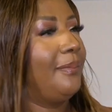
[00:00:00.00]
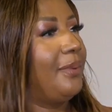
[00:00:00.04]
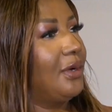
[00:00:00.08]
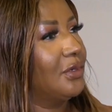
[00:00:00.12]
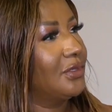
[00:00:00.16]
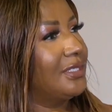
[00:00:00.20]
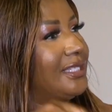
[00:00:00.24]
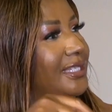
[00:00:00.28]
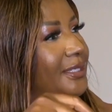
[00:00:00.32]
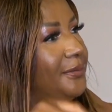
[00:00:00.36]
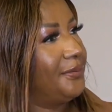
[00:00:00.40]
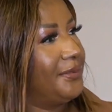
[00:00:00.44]

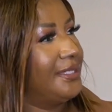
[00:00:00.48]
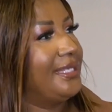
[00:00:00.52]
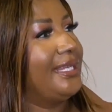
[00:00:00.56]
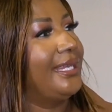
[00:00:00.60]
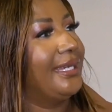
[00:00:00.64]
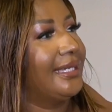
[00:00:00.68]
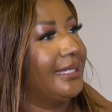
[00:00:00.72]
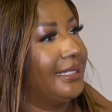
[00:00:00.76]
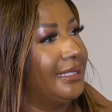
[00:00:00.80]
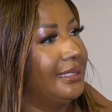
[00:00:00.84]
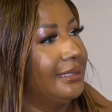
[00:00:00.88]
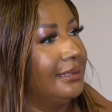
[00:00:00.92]
about sheep
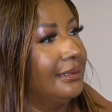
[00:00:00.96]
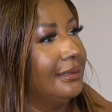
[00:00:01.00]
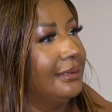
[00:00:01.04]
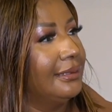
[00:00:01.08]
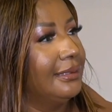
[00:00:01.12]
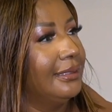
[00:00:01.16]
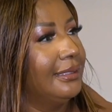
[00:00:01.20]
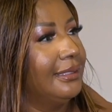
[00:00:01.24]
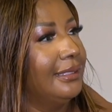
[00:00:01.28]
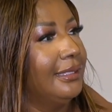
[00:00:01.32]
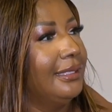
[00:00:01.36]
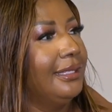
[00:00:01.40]
shearing
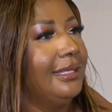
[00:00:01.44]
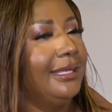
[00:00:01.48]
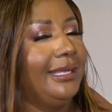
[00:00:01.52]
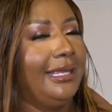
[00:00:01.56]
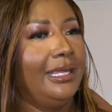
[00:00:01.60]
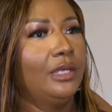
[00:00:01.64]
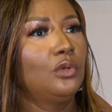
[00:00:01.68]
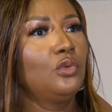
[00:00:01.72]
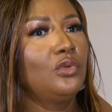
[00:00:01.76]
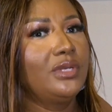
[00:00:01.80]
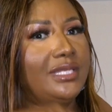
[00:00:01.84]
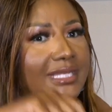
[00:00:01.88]

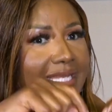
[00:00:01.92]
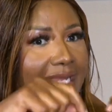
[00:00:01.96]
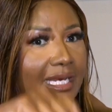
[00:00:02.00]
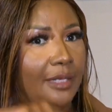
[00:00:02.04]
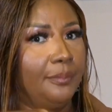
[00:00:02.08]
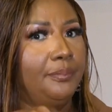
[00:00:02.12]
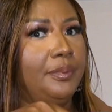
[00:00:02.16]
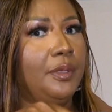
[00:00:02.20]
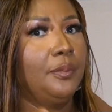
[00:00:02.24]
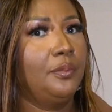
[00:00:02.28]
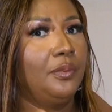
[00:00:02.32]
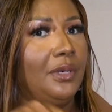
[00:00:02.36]
and we
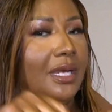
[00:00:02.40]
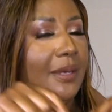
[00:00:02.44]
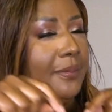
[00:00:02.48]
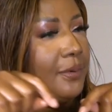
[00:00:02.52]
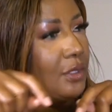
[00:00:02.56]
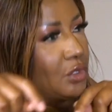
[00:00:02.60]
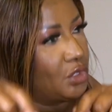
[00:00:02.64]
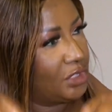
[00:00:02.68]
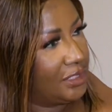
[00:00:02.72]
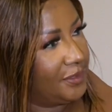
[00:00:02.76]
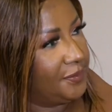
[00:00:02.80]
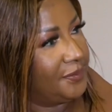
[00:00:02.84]
tell people
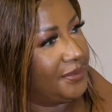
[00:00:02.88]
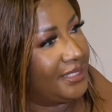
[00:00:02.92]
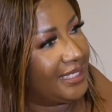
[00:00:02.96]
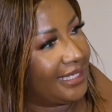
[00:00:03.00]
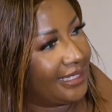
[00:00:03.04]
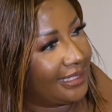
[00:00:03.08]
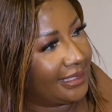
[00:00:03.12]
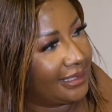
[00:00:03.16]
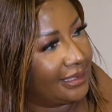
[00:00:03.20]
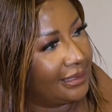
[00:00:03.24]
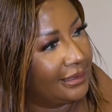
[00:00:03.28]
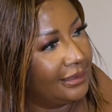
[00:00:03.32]
about sheep
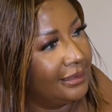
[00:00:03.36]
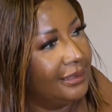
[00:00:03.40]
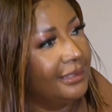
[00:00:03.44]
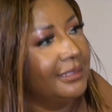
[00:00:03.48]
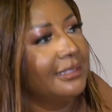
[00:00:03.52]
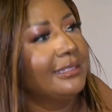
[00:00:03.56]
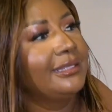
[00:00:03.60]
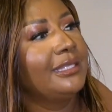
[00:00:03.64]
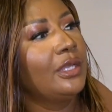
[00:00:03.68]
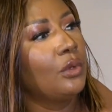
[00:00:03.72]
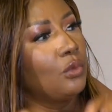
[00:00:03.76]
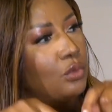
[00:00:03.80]
shearing,
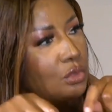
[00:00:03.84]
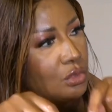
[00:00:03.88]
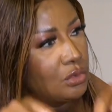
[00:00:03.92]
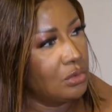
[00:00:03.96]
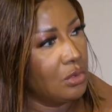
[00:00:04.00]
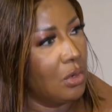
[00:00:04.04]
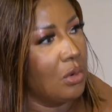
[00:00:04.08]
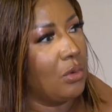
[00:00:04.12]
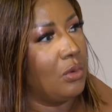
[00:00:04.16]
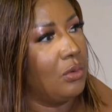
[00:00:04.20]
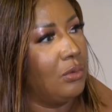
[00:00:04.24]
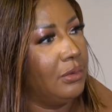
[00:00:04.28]
they will
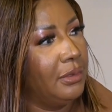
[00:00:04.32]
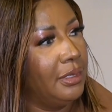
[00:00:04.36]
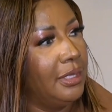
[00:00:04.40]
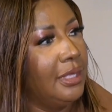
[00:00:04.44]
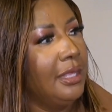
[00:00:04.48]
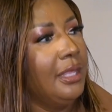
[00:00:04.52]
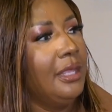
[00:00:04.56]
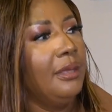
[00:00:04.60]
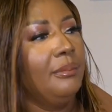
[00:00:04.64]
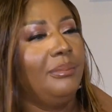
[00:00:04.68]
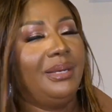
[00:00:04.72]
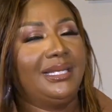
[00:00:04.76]
know.
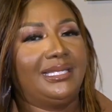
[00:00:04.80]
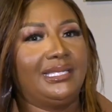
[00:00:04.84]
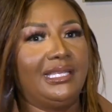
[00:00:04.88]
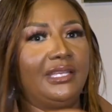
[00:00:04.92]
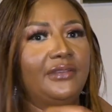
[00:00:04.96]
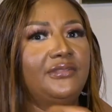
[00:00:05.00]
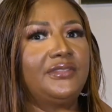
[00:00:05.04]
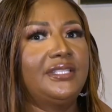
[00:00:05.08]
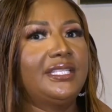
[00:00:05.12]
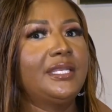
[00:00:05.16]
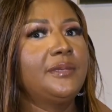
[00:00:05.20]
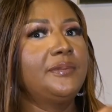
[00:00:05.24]
But
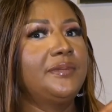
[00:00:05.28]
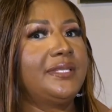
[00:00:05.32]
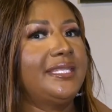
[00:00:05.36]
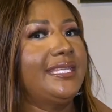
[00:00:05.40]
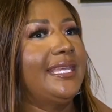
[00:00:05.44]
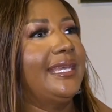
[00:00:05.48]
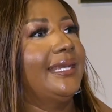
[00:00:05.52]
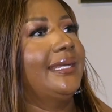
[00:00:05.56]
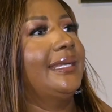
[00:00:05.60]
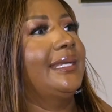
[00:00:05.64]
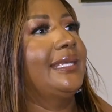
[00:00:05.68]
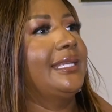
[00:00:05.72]
if sheep
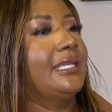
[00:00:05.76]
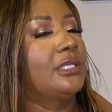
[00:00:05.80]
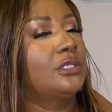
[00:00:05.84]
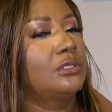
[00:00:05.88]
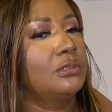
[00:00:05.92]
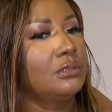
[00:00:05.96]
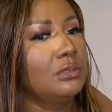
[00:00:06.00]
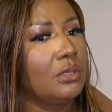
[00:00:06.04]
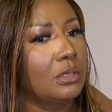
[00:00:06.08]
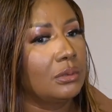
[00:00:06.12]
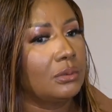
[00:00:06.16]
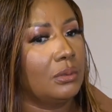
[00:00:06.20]
shearing
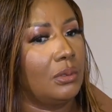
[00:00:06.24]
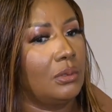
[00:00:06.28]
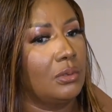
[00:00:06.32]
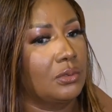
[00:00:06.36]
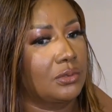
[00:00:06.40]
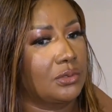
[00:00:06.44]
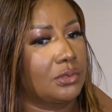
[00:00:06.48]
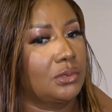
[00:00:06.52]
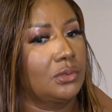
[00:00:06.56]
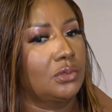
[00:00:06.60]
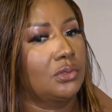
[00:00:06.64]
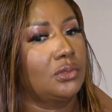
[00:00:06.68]
is not
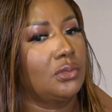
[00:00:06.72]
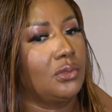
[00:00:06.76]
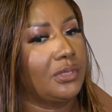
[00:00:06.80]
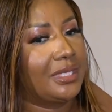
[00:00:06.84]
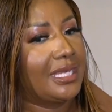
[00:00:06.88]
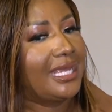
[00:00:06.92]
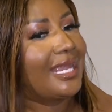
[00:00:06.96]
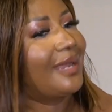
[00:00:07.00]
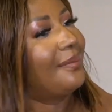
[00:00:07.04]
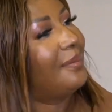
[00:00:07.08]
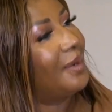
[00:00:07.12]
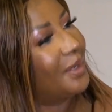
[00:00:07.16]
also
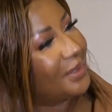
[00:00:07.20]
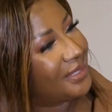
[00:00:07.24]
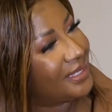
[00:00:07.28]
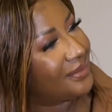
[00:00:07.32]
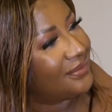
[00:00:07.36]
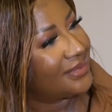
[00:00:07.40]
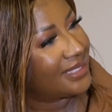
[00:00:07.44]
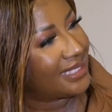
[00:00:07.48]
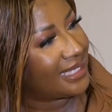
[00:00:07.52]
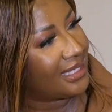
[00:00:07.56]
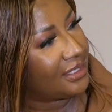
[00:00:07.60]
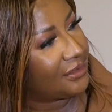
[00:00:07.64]
talking about
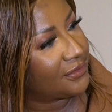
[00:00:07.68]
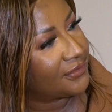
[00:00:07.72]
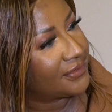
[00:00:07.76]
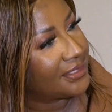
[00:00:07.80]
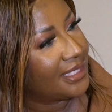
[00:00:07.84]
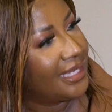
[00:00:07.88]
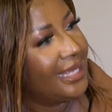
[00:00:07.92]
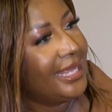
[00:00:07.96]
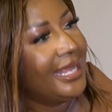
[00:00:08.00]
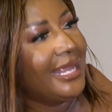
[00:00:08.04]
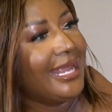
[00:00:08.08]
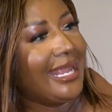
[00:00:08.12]

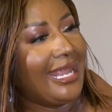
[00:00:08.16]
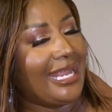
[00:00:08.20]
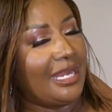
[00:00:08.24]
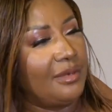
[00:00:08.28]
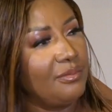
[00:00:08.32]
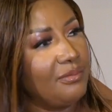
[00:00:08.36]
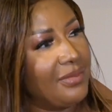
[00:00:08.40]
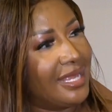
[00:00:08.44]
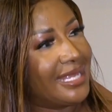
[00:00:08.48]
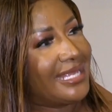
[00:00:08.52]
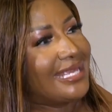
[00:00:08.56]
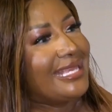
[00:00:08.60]
themselves
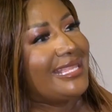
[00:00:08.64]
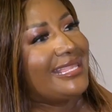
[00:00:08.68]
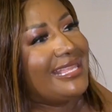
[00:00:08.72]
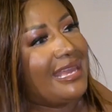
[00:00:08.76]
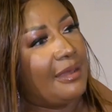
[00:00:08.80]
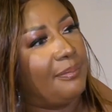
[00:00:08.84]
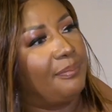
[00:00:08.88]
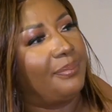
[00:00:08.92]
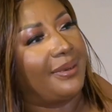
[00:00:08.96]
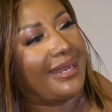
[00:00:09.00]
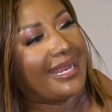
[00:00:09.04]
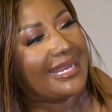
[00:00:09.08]
and making
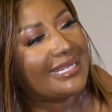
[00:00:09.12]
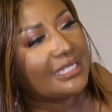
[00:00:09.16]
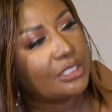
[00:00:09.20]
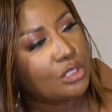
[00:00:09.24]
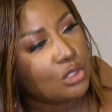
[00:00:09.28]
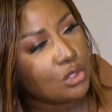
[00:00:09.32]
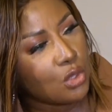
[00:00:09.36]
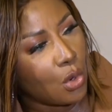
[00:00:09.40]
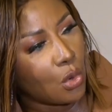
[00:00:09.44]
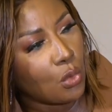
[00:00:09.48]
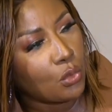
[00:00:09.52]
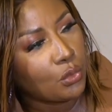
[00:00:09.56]
their
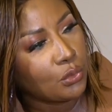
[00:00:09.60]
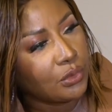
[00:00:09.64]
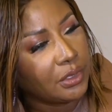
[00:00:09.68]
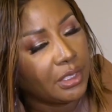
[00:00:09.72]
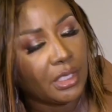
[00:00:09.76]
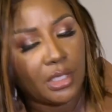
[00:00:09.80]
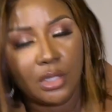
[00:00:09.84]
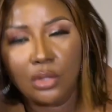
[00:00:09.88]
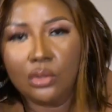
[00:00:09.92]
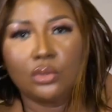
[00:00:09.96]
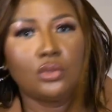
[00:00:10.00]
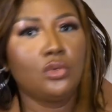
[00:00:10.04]
brand known,
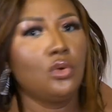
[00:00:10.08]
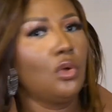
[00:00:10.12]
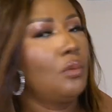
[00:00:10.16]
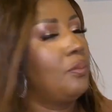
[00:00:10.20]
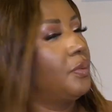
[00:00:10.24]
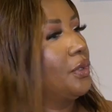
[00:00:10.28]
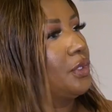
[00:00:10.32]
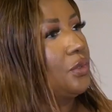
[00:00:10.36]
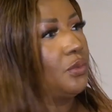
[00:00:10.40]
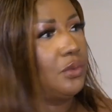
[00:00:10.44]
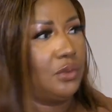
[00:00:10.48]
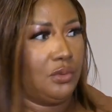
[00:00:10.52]

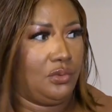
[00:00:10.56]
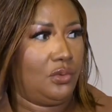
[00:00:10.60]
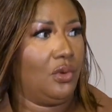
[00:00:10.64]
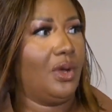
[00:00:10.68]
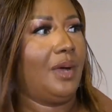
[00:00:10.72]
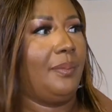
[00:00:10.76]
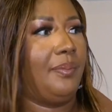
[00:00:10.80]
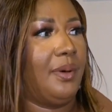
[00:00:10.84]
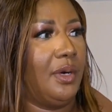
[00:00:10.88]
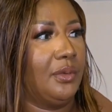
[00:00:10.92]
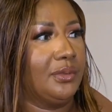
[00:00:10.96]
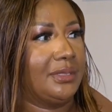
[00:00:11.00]
nobody will
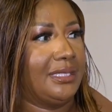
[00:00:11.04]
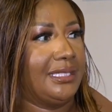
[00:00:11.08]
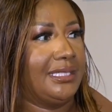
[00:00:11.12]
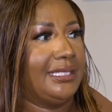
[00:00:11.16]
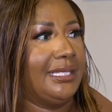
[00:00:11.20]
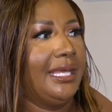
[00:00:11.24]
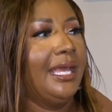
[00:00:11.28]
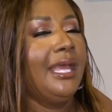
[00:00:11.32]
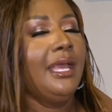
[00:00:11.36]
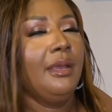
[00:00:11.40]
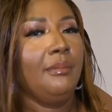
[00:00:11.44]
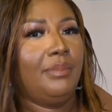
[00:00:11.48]
know about
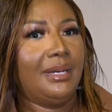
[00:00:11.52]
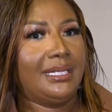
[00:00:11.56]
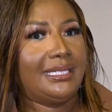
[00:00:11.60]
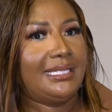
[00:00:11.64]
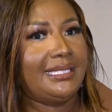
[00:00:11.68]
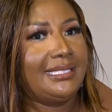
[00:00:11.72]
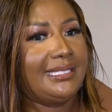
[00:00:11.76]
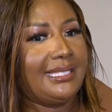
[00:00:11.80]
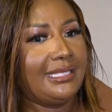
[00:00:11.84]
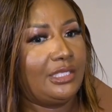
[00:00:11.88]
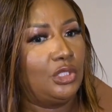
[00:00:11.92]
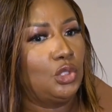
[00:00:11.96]
it. But
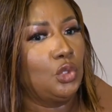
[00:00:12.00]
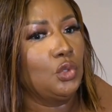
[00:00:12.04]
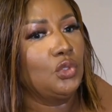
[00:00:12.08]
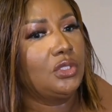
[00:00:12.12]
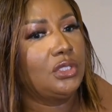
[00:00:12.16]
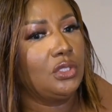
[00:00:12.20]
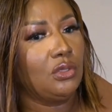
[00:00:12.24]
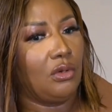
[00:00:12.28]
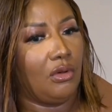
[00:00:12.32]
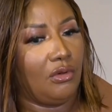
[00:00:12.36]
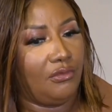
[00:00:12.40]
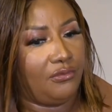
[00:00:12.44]
it's the
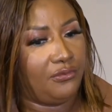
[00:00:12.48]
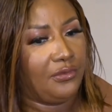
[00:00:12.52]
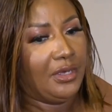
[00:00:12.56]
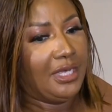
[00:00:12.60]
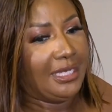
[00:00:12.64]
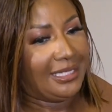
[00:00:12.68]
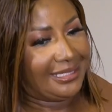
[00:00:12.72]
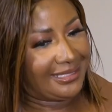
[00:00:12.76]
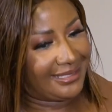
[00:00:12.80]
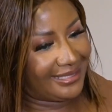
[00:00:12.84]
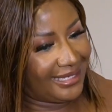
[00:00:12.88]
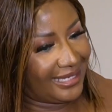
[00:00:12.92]
duty of
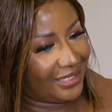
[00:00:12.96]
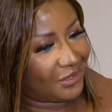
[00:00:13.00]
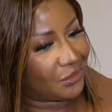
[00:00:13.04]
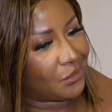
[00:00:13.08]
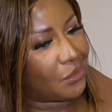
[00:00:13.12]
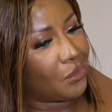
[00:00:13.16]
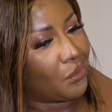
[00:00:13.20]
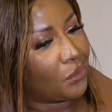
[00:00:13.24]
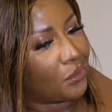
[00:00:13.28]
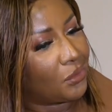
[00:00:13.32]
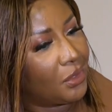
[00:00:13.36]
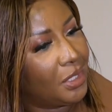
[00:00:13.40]

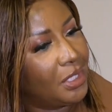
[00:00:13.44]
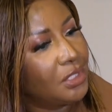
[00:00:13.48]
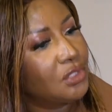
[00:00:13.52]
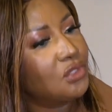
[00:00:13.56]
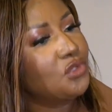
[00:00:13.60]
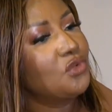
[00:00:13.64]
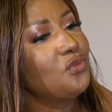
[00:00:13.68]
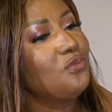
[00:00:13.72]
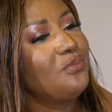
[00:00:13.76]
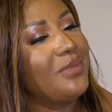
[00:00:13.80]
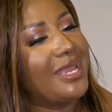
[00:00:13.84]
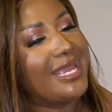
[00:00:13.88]
SASCOC
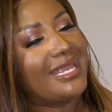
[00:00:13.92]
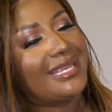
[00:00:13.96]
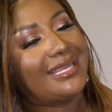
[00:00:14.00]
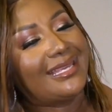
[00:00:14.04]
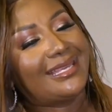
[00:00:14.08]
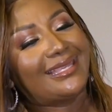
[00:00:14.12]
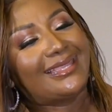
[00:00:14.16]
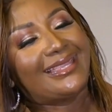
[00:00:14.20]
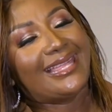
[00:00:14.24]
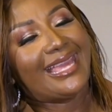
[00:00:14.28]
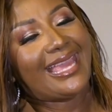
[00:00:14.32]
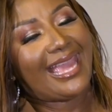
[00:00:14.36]
to make
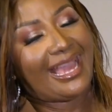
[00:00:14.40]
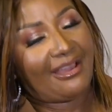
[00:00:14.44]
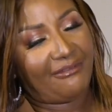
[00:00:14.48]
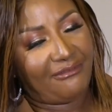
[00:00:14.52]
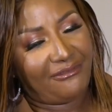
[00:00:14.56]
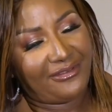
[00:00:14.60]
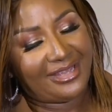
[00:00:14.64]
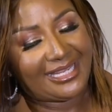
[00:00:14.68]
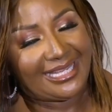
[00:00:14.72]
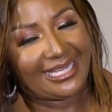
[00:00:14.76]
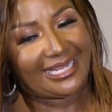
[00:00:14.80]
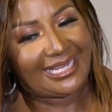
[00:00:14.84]
their
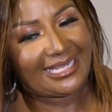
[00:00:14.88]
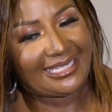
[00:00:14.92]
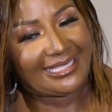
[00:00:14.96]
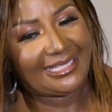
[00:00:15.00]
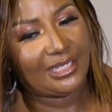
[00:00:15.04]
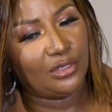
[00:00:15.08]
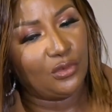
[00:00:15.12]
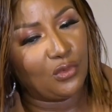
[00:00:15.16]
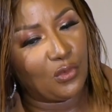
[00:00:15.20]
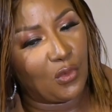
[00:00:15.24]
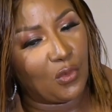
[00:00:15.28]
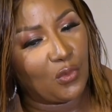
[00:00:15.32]

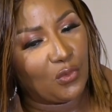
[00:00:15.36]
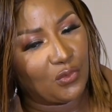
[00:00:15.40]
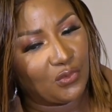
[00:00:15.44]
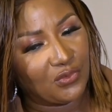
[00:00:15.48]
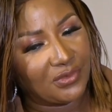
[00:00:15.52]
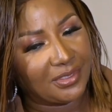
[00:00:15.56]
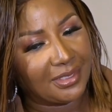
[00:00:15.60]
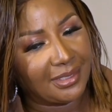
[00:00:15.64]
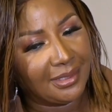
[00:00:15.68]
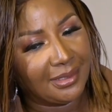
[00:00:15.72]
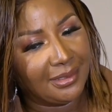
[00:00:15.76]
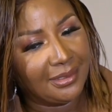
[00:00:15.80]
federation
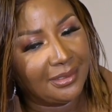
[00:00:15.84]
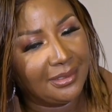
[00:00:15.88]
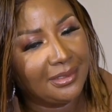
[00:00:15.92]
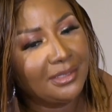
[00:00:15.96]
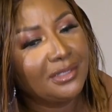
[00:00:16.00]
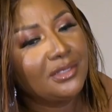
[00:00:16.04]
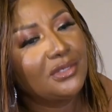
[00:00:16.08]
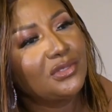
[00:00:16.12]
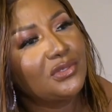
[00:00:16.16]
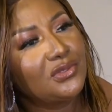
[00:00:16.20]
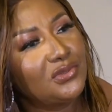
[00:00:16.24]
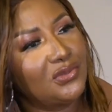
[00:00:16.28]
known
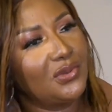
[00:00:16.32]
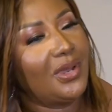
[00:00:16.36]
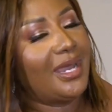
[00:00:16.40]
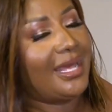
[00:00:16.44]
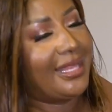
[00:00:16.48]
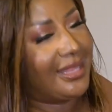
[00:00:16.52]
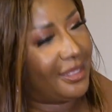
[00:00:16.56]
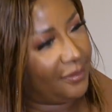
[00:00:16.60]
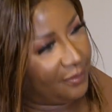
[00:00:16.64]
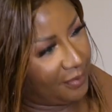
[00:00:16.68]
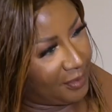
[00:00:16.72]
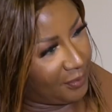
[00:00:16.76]
to
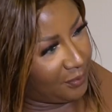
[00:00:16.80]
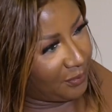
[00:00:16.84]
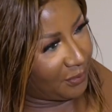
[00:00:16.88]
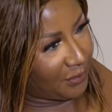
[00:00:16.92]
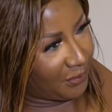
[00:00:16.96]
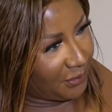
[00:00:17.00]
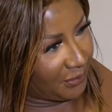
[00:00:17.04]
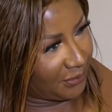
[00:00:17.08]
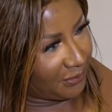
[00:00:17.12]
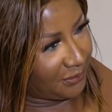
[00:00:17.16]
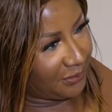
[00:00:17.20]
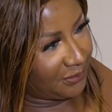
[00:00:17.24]
other
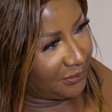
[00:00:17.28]
people.